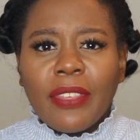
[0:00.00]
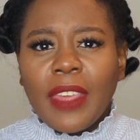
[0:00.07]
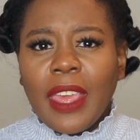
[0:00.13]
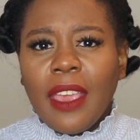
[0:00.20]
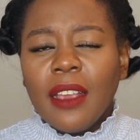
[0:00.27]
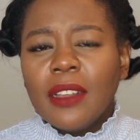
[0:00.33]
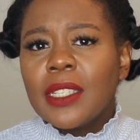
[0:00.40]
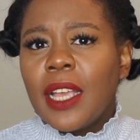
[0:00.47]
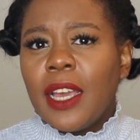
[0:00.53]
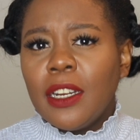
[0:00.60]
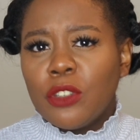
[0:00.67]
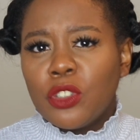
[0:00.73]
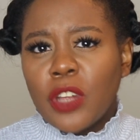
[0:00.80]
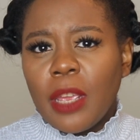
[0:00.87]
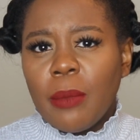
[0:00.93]
thing to kind
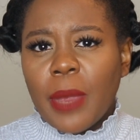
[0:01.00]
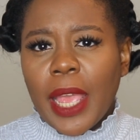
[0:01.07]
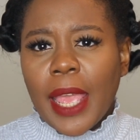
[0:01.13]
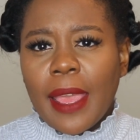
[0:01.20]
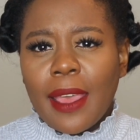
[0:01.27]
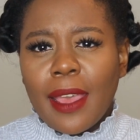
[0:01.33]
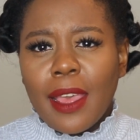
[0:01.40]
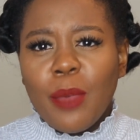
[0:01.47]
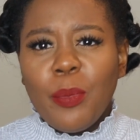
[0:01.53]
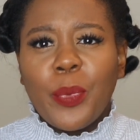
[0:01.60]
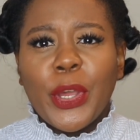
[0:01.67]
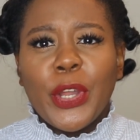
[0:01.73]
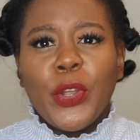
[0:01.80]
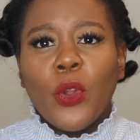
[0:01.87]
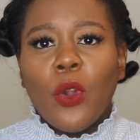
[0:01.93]
of straighten my hair,
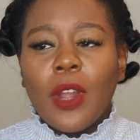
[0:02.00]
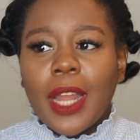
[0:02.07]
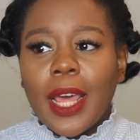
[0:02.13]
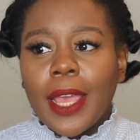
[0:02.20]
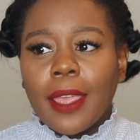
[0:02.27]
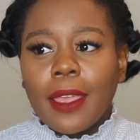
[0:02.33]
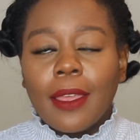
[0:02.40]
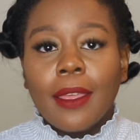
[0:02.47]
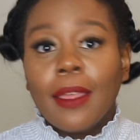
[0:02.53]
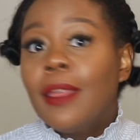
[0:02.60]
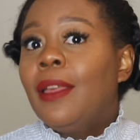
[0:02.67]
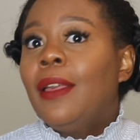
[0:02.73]
but not like